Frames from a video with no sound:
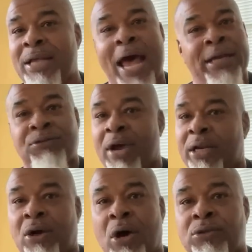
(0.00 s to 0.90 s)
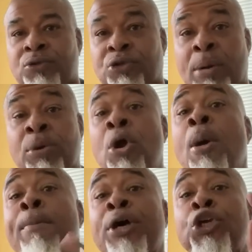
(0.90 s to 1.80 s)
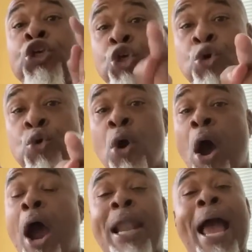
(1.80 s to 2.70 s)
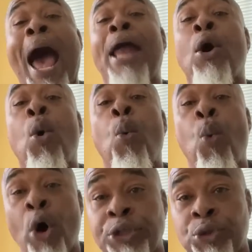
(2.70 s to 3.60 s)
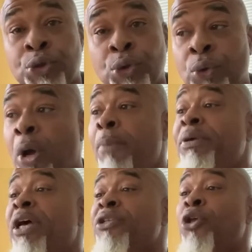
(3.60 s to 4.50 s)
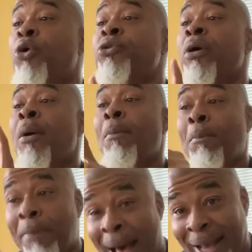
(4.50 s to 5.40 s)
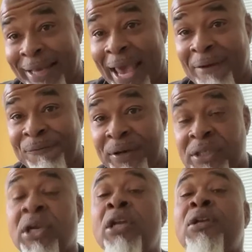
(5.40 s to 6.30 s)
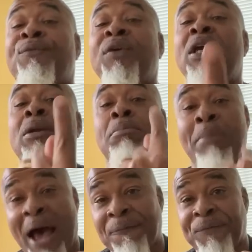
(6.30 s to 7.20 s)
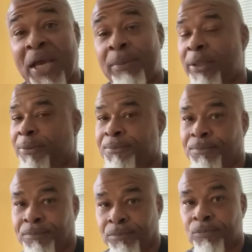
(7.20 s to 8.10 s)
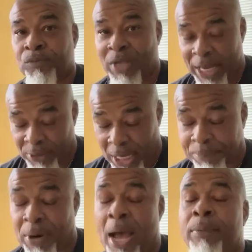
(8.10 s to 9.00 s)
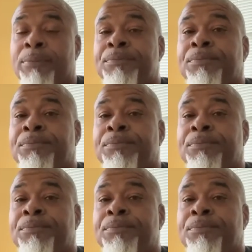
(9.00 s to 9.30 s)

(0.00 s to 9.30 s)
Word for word: I ain't trying to cause no trouble. But you are like, I don't want you to because those are my catfish to feed my family. Now you got a problem.